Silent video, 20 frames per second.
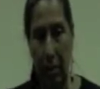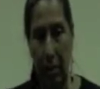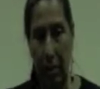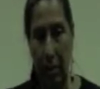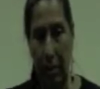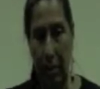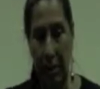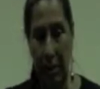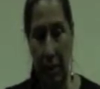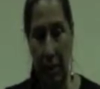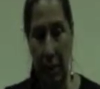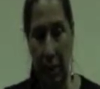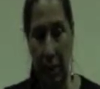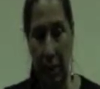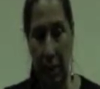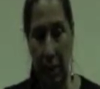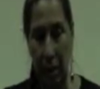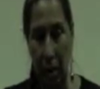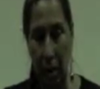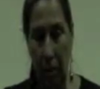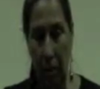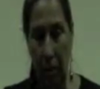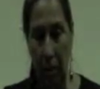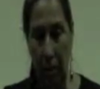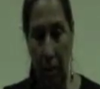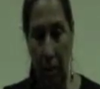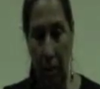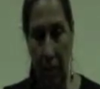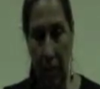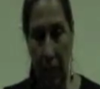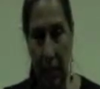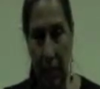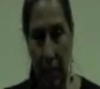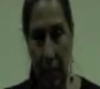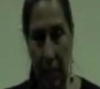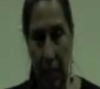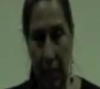There's a city called Ponca City,